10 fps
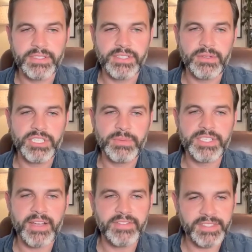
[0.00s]
And so she
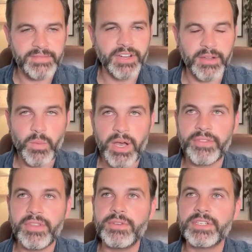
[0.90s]
was obviously very
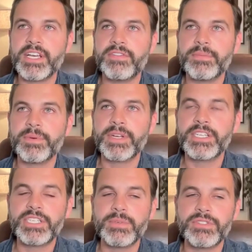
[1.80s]
wealthy. You could tell from the way
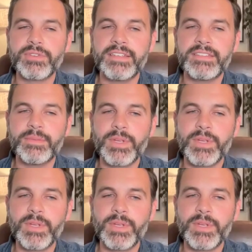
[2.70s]
she was dressed.